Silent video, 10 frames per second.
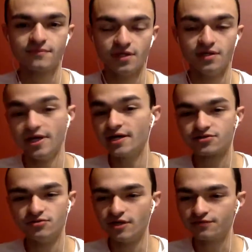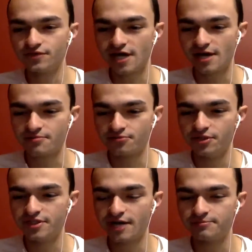Yeah, so definitely top 3,
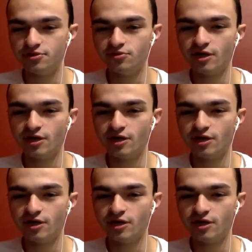top 2.